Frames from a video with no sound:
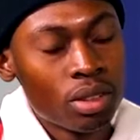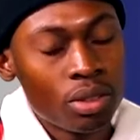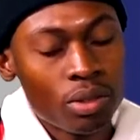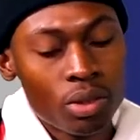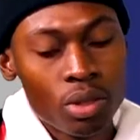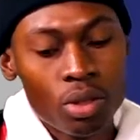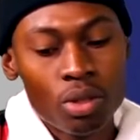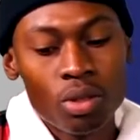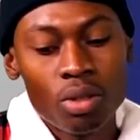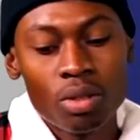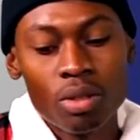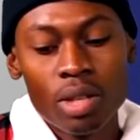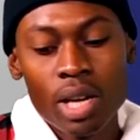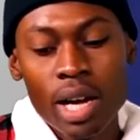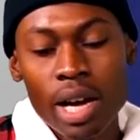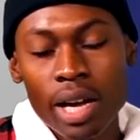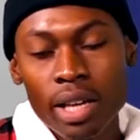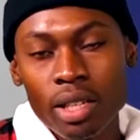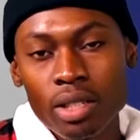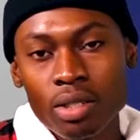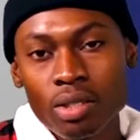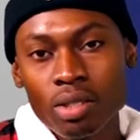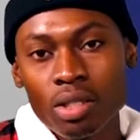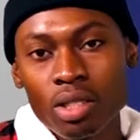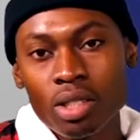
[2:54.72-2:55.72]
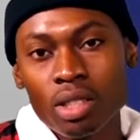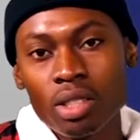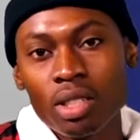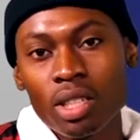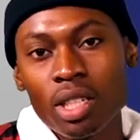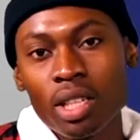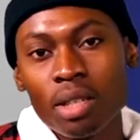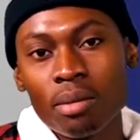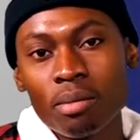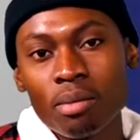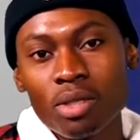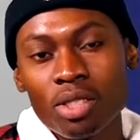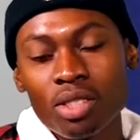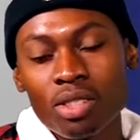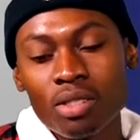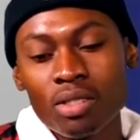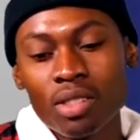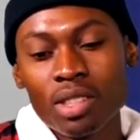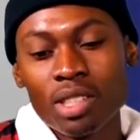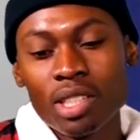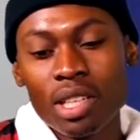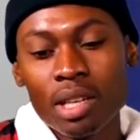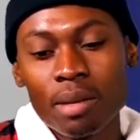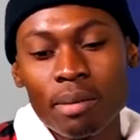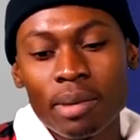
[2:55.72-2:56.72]
Oh, I use it most of the
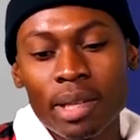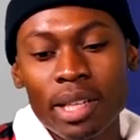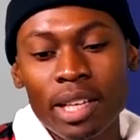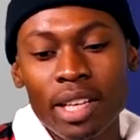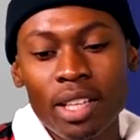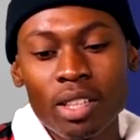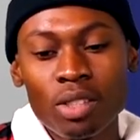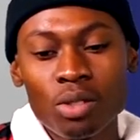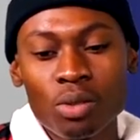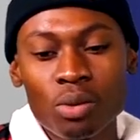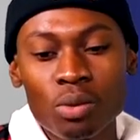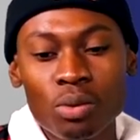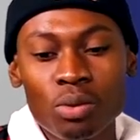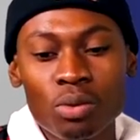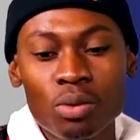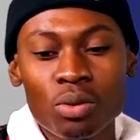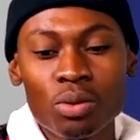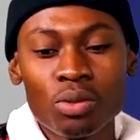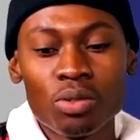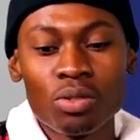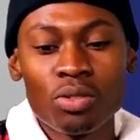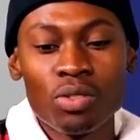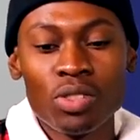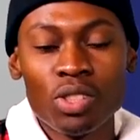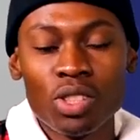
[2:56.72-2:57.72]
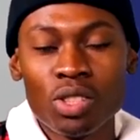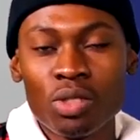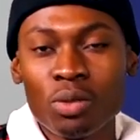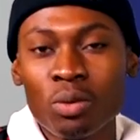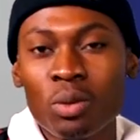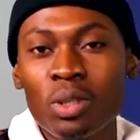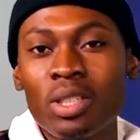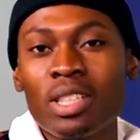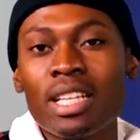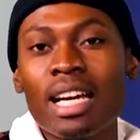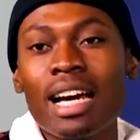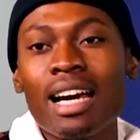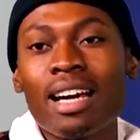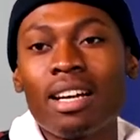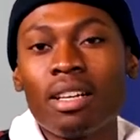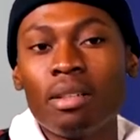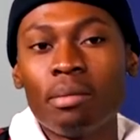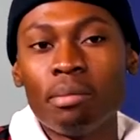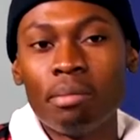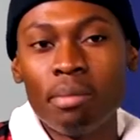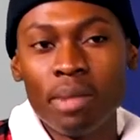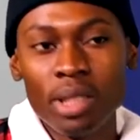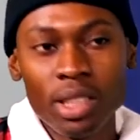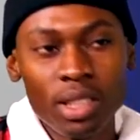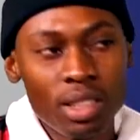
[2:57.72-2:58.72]
time. I like to fuse with
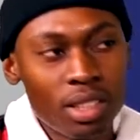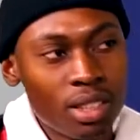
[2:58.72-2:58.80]
R&B.